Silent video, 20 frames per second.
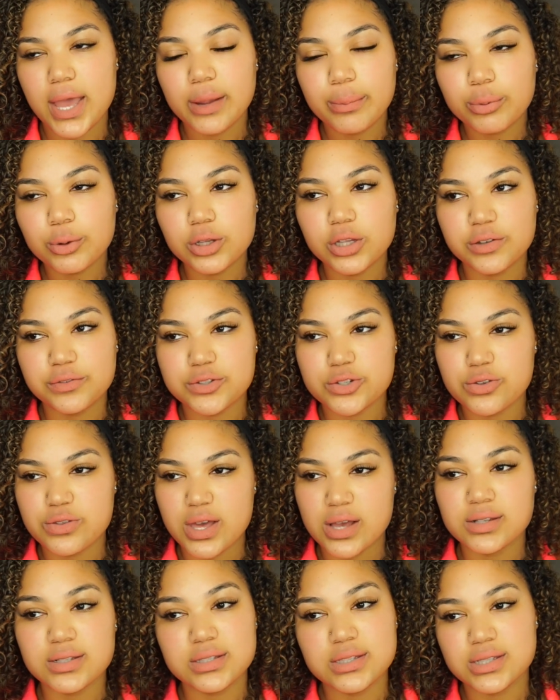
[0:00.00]
April of
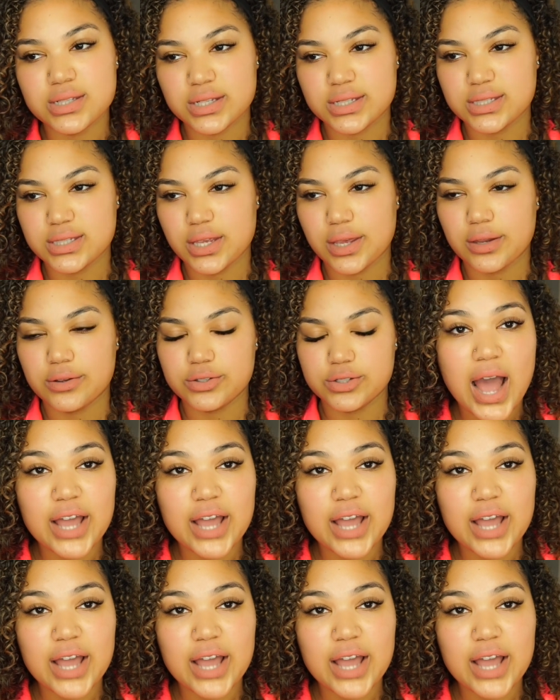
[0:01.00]
2016.